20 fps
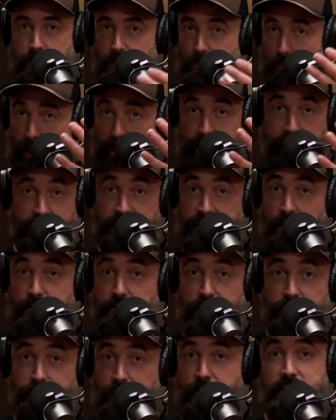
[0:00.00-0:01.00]
and it sounds
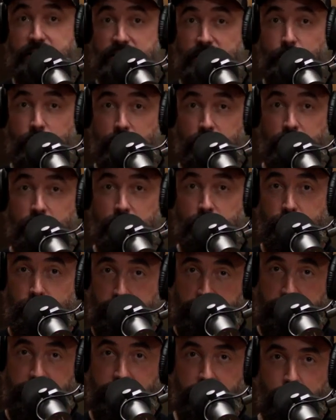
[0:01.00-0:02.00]
like very similar
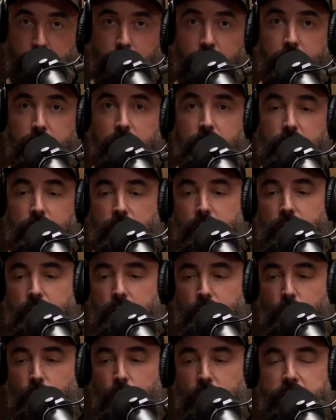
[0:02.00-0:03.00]
to you,
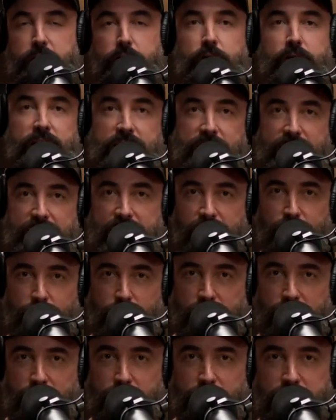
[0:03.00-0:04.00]
where you can connect
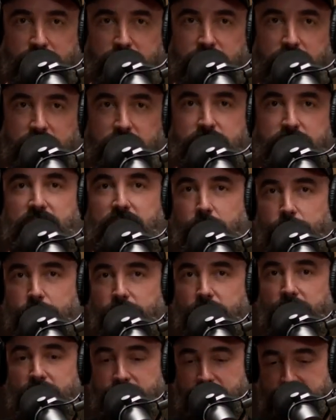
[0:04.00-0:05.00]
with others. You say you
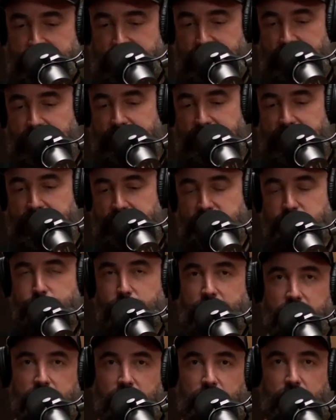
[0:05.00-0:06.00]
find a healing
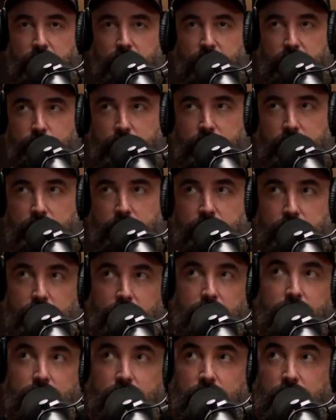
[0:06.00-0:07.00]
aspect. I mean,
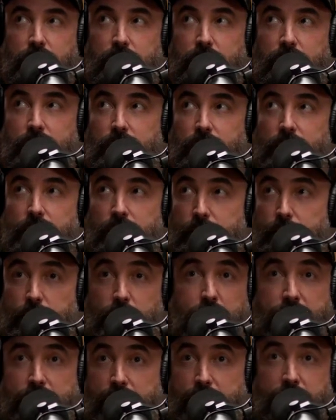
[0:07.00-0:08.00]

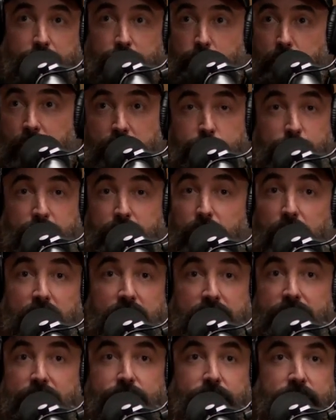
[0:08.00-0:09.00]
I, I I'd be
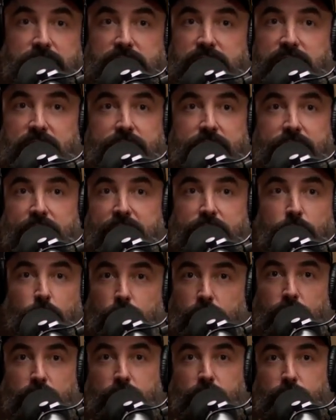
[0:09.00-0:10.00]
lying if I said that I don't
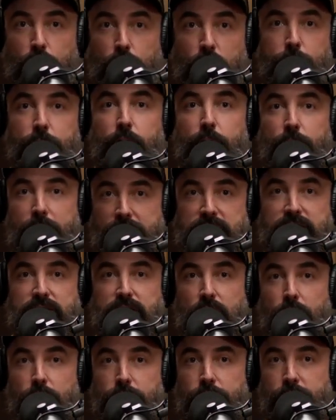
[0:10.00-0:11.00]
learn more about
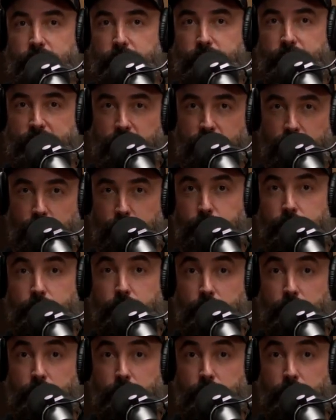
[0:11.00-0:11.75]
myself and feel